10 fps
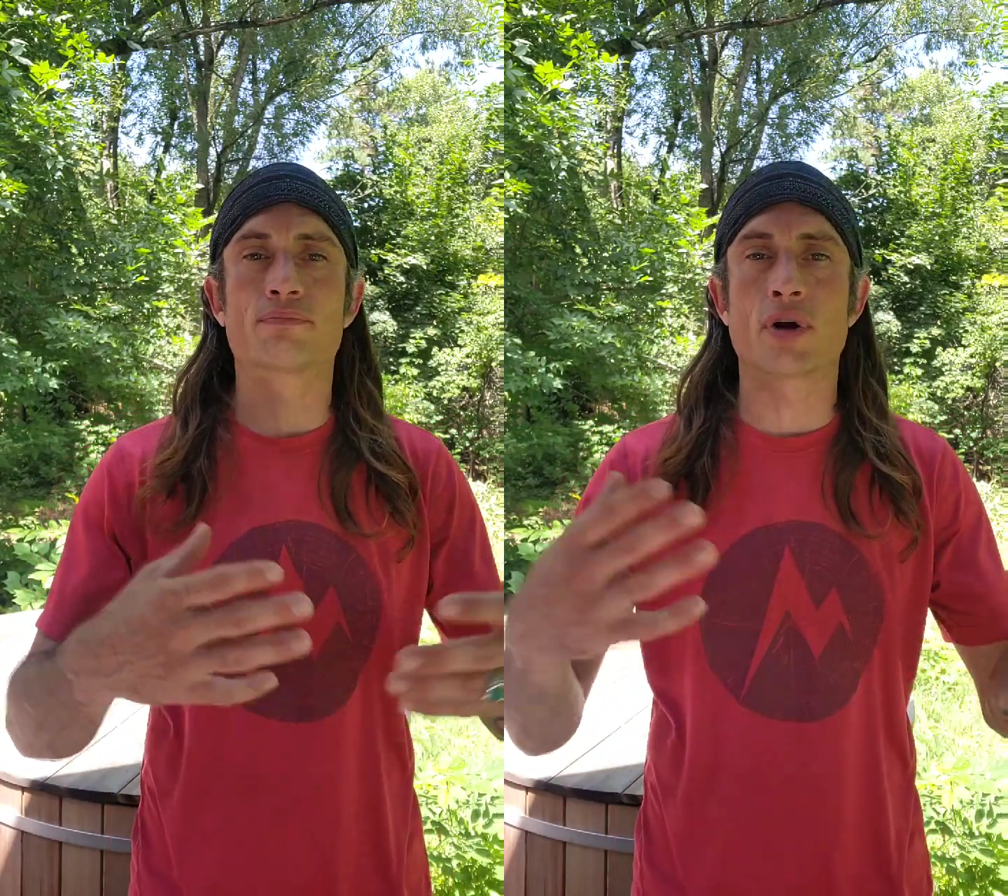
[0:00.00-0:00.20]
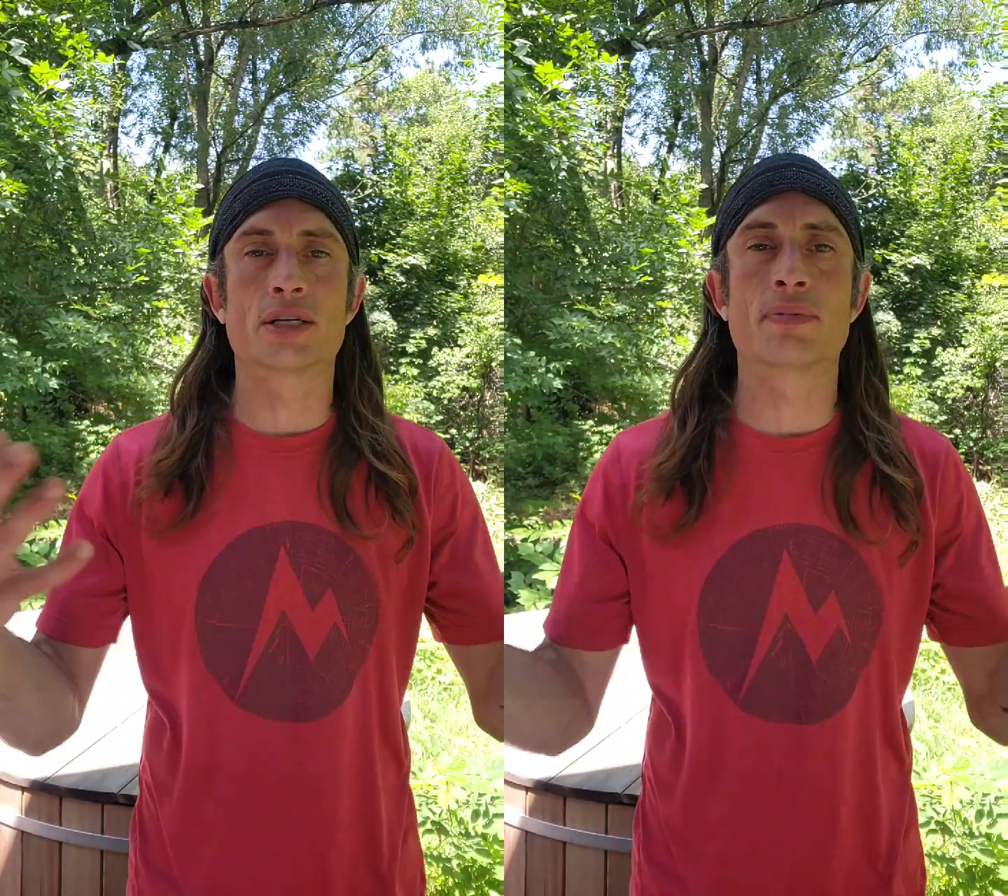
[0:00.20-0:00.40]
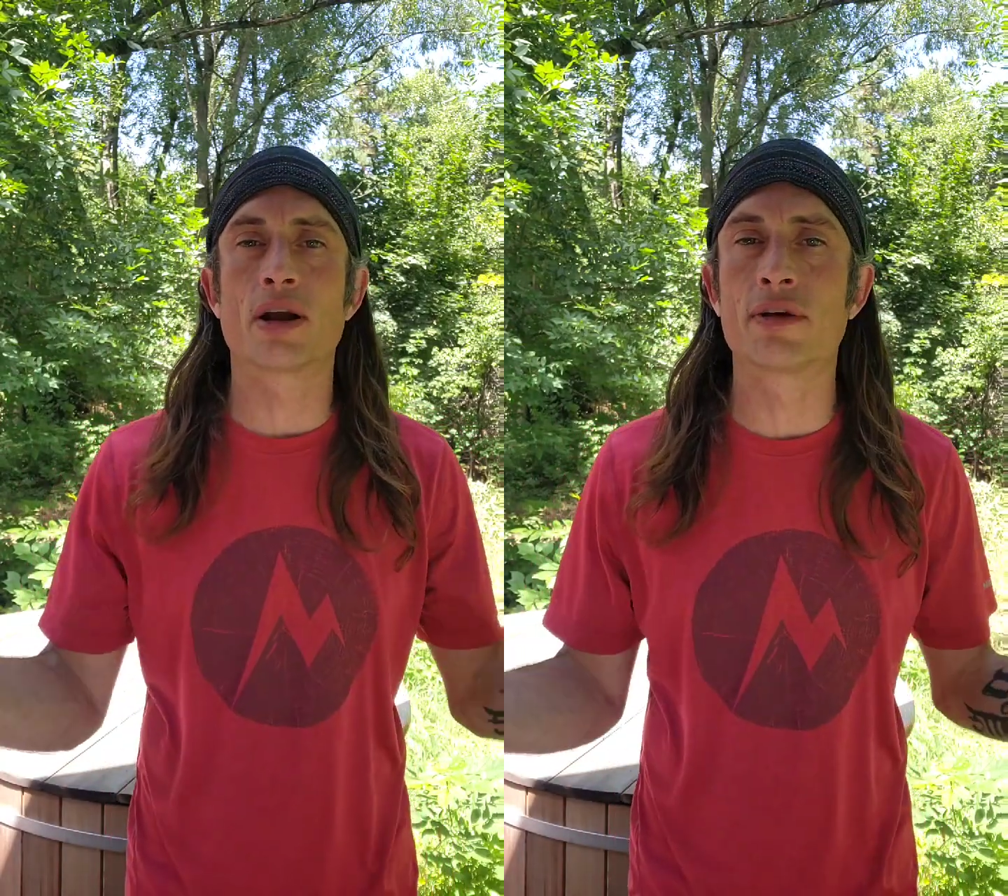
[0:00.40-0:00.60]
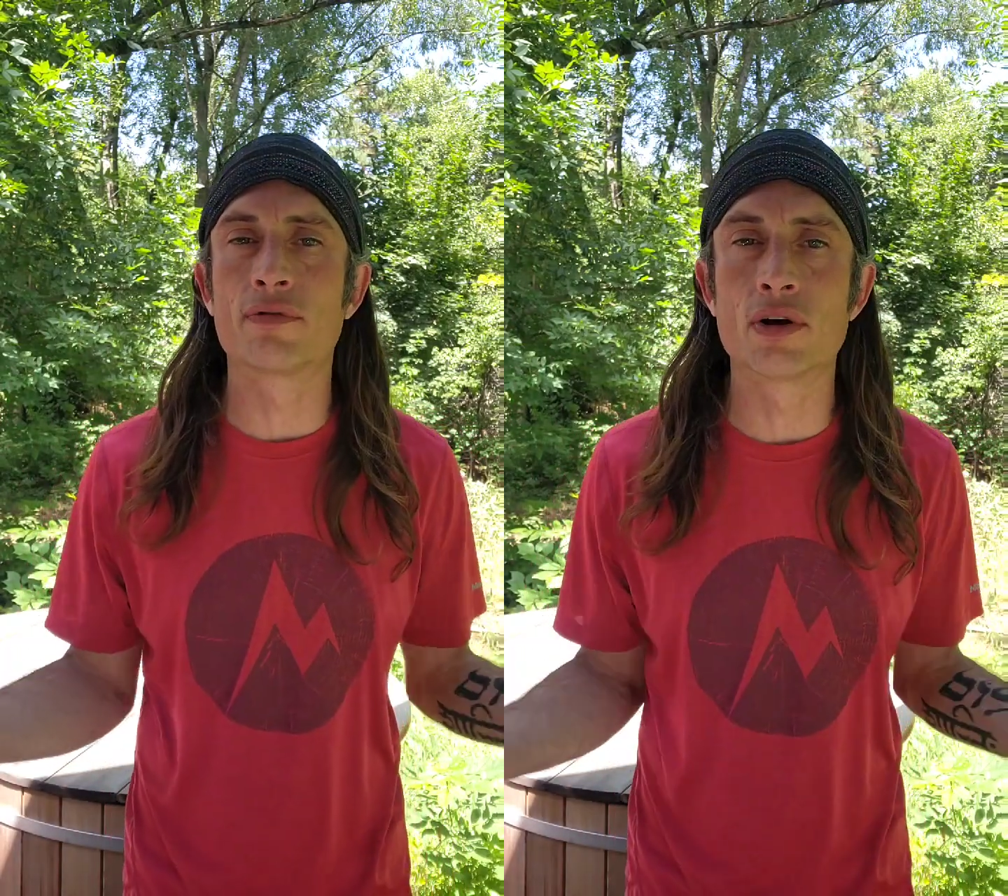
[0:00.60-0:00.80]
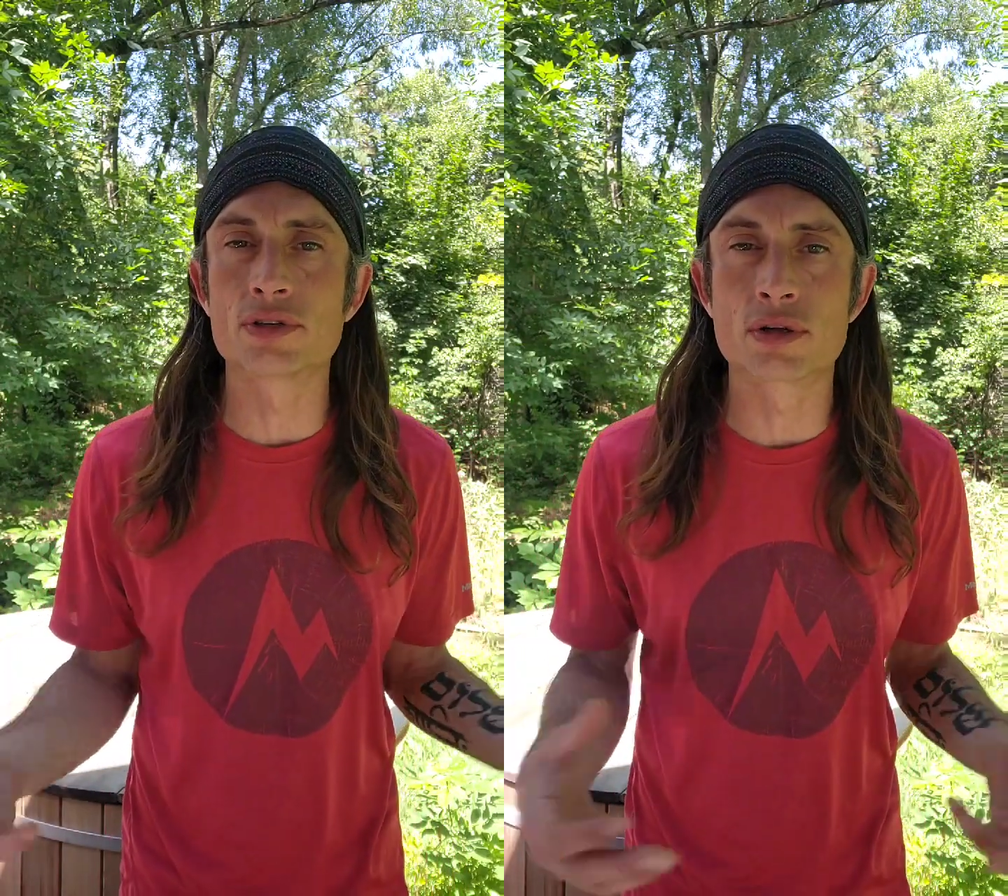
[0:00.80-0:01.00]
prosperity
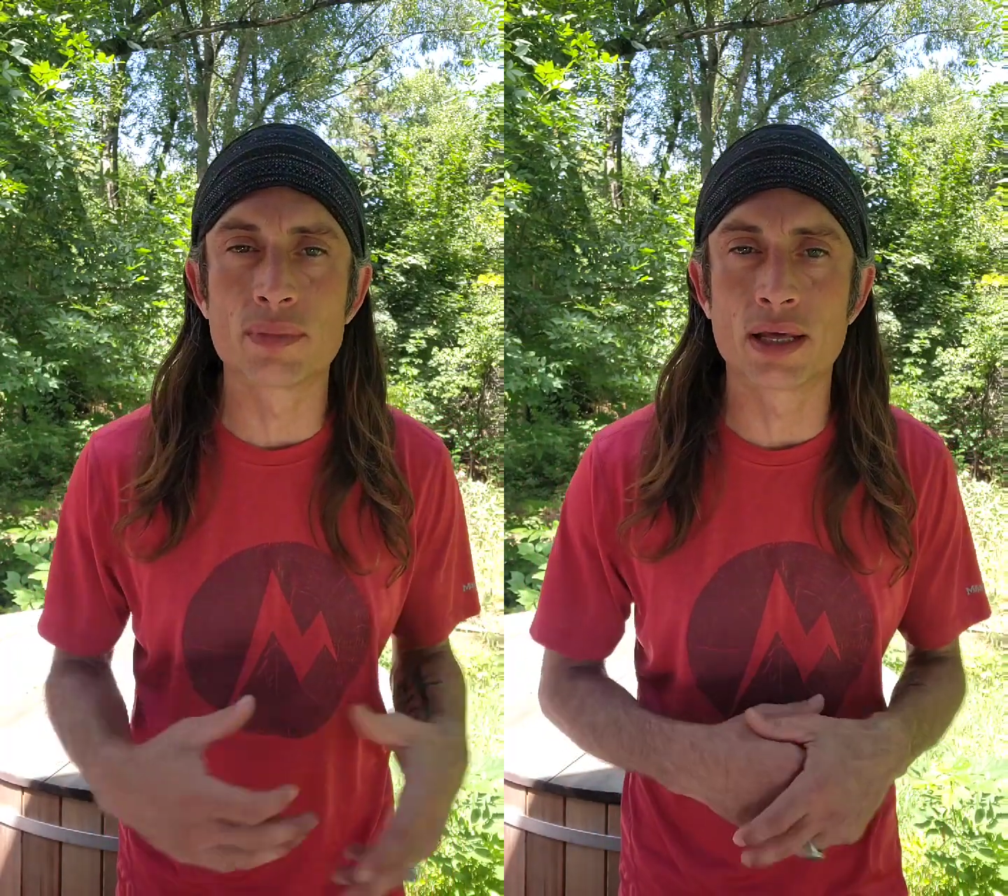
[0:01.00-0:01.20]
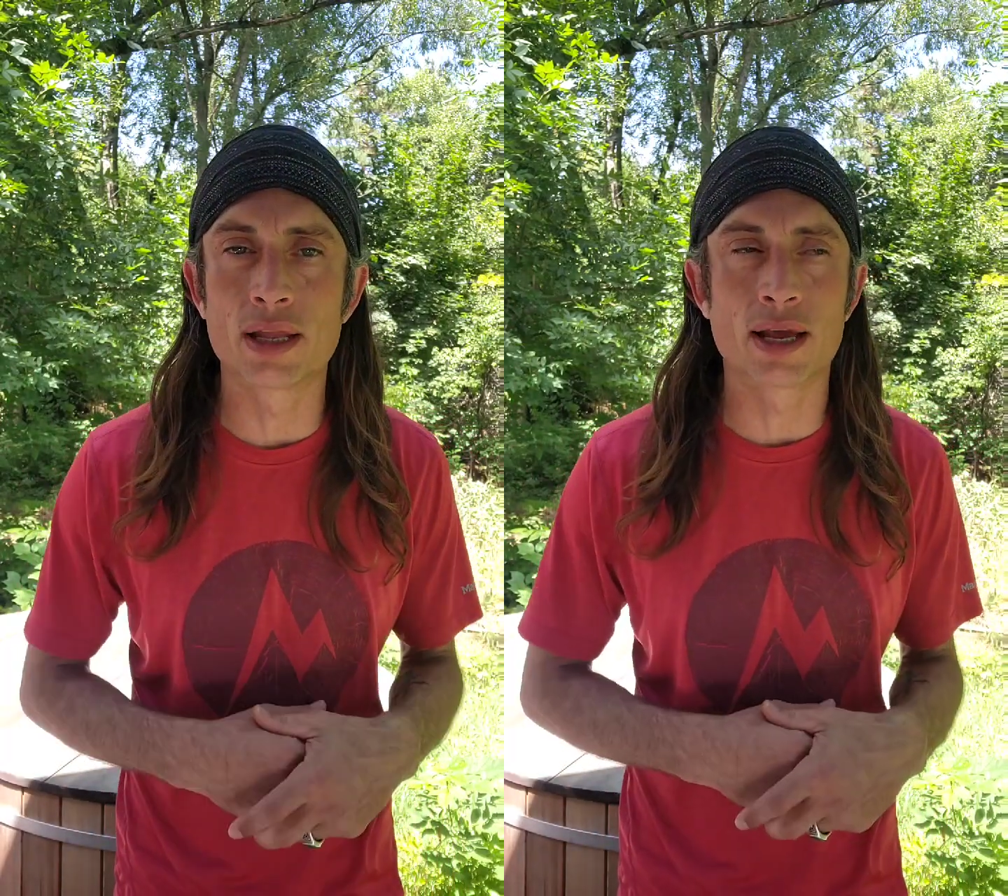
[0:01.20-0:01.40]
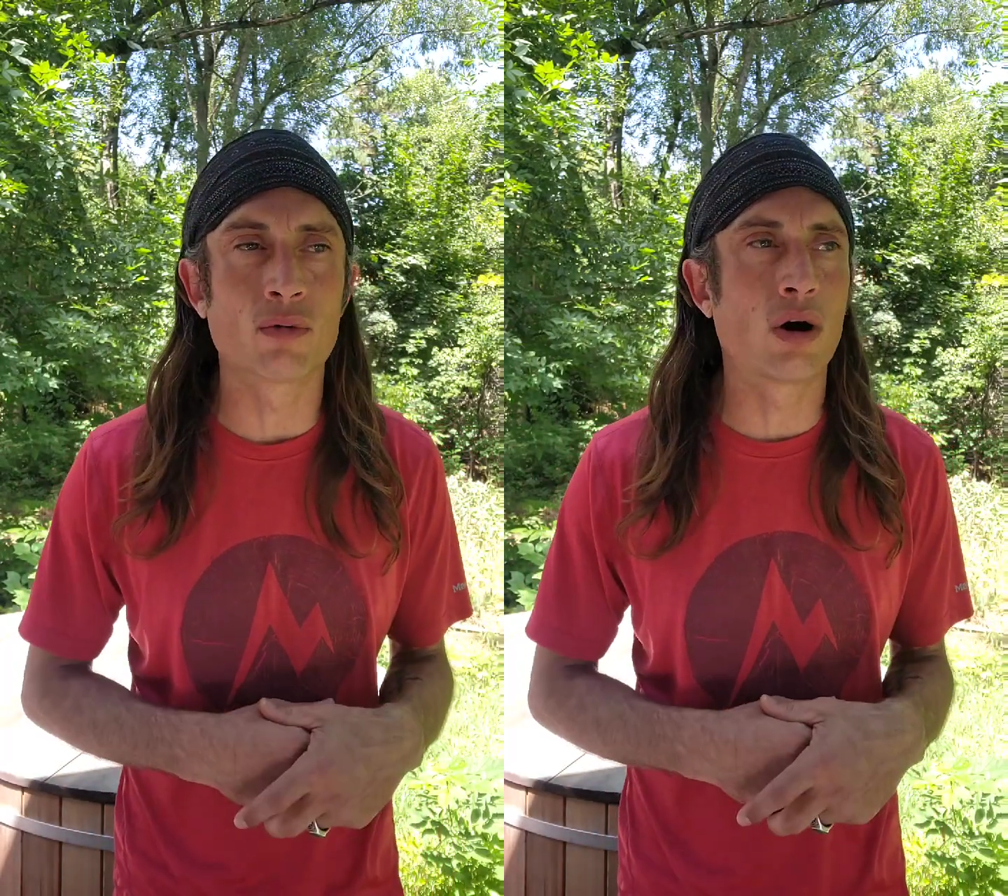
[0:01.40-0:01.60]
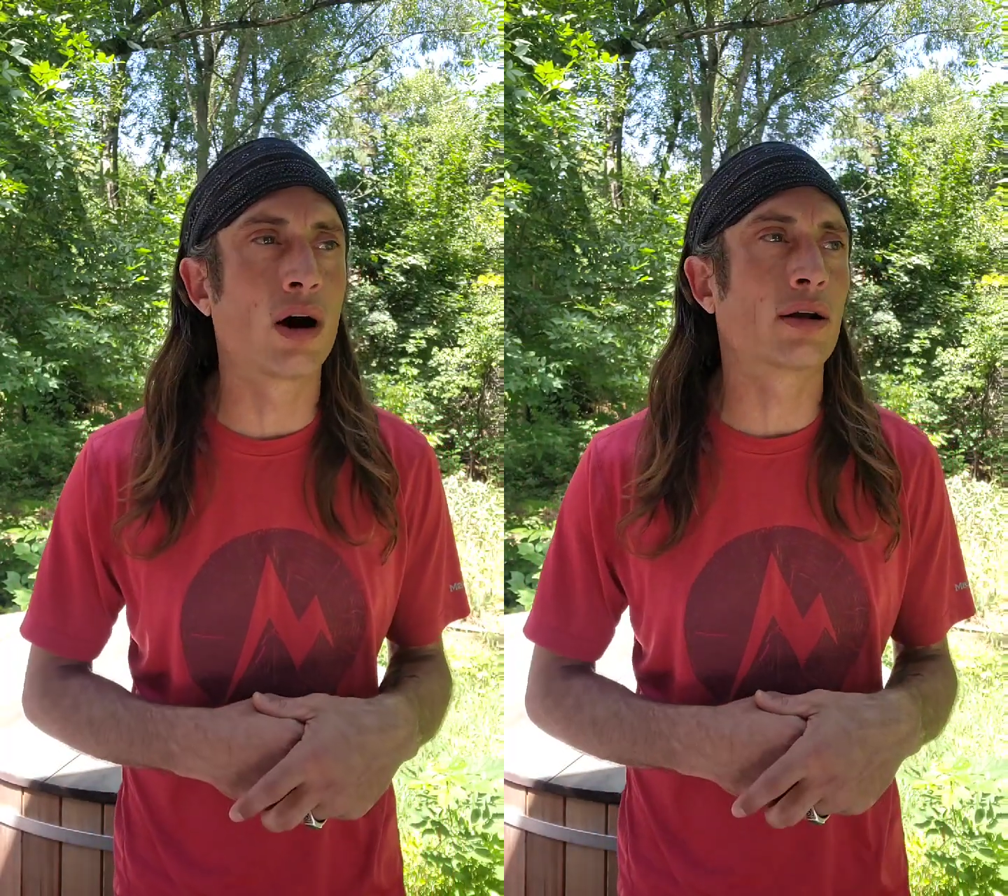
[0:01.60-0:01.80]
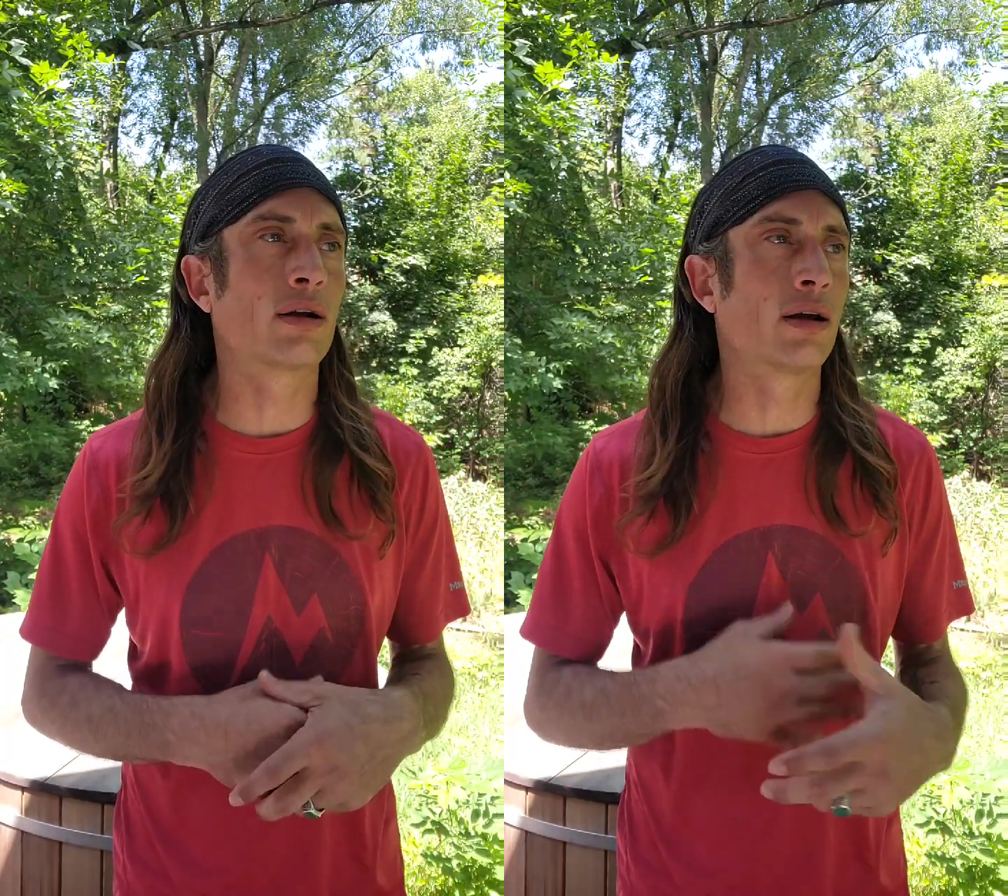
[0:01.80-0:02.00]
flows to me like
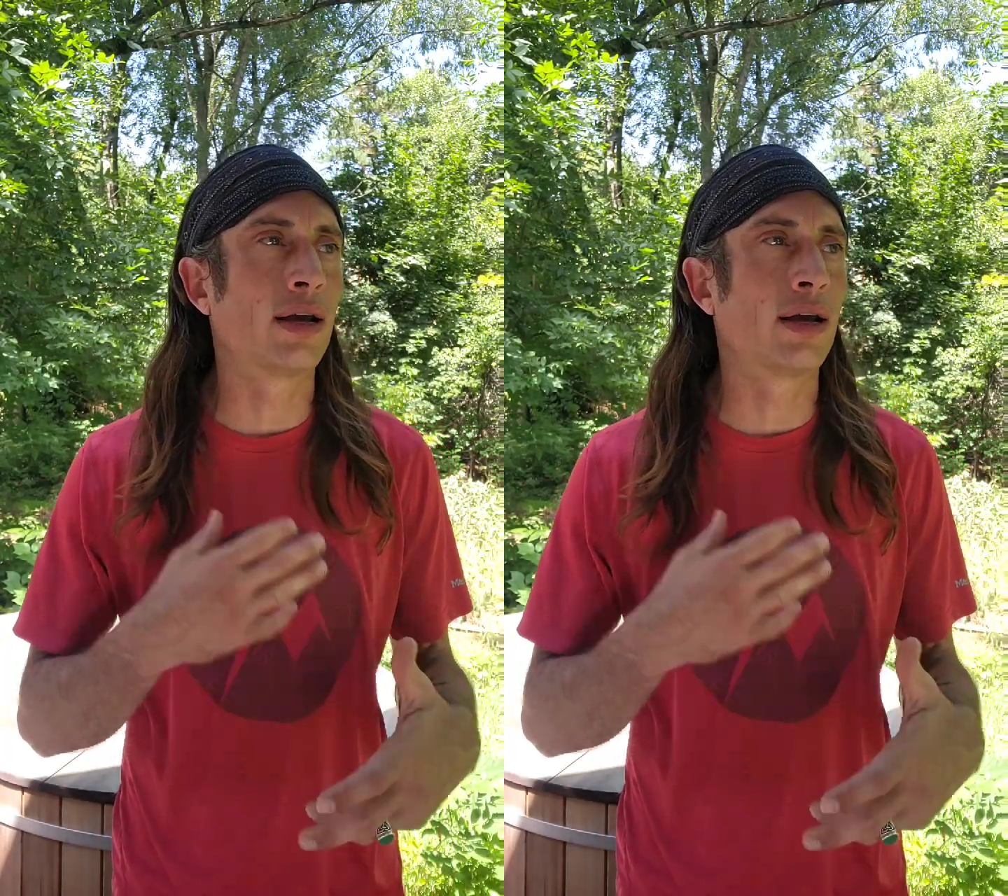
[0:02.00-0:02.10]
water.